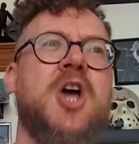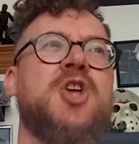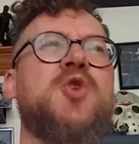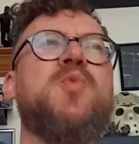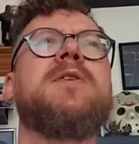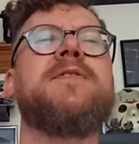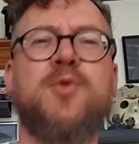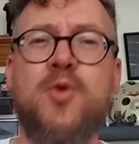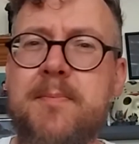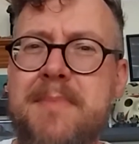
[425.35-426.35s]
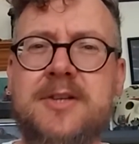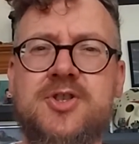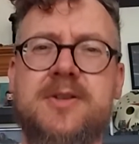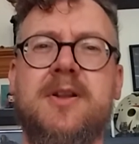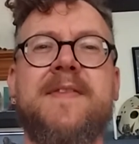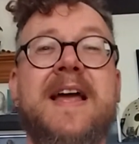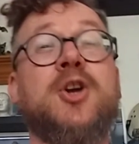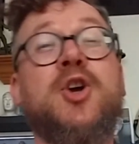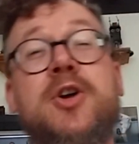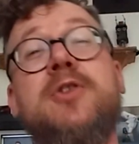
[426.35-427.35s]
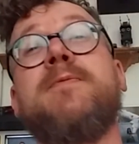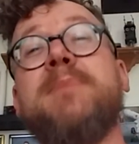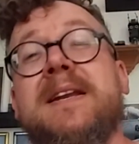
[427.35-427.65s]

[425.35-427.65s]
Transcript: you would have thought a mansion like that could have